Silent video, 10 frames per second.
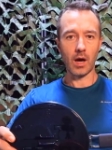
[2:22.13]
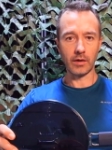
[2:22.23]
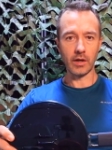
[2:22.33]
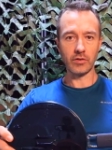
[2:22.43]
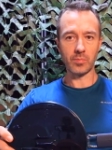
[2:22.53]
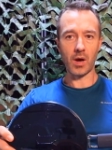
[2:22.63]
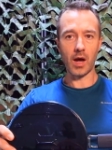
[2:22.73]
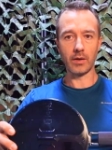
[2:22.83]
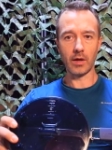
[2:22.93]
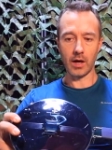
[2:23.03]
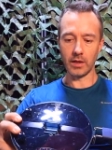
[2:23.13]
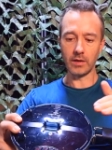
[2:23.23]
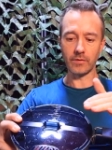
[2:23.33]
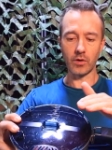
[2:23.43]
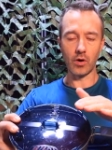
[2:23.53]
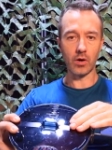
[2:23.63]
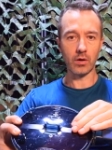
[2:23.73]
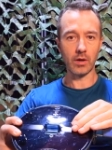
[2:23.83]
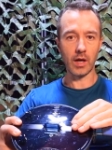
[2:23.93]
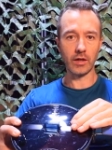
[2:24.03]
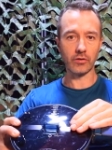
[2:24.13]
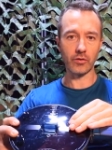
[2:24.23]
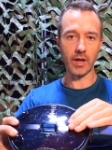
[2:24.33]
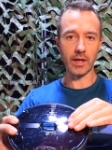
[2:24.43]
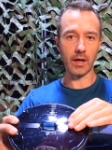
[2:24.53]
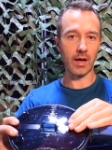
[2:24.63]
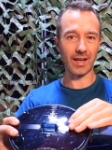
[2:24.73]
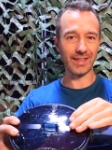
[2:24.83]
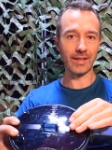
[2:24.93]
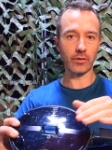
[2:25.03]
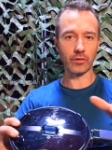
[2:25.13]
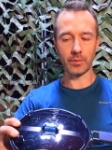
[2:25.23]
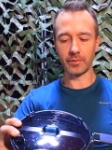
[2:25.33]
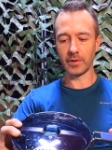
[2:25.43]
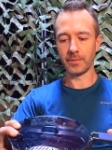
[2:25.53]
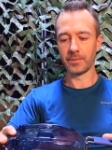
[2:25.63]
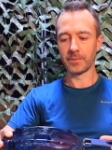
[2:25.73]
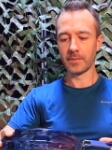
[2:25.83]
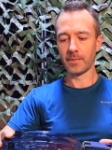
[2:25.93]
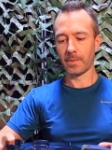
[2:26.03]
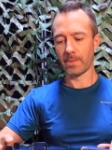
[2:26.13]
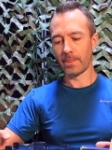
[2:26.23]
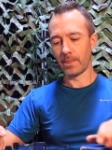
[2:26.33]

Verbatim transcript: and there's your pan and you've got a strainer and a lid on top of it.